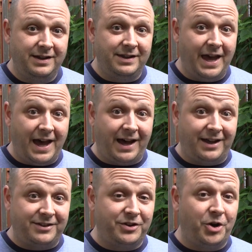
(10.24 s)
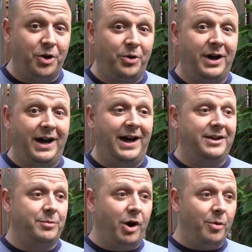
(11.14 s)
Yeah, so uh,
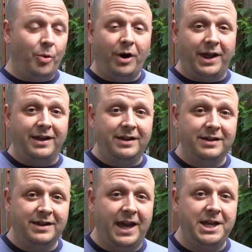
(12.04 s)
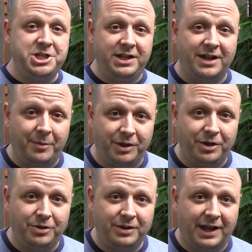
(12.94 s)
tomorrow morning,
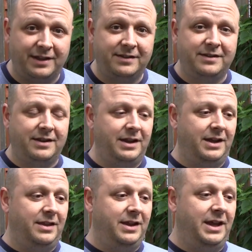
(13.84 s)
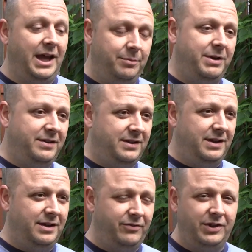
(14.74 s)
KGW, that's the, the
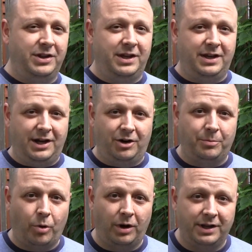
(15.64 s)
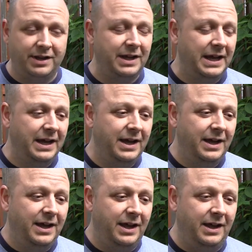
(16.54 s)
NBC affiliate here in Portland,
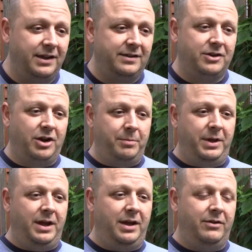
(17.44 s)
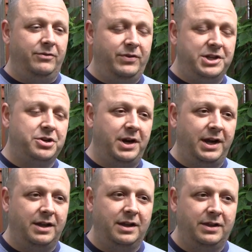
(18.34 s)
is going to be
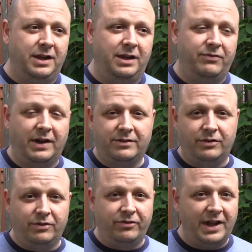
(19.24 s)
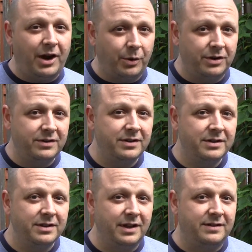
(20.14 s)
featuring the Festival of Flowers
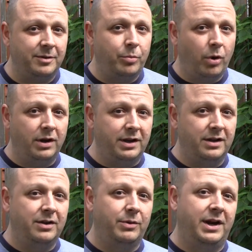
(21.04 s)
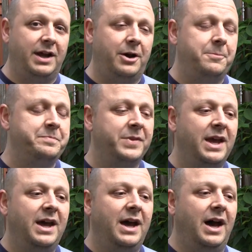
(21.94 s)
that's in Portland right now
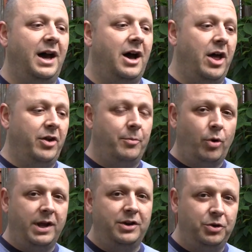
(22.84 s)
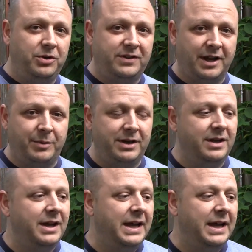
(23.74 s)
uh, on their morning news segment.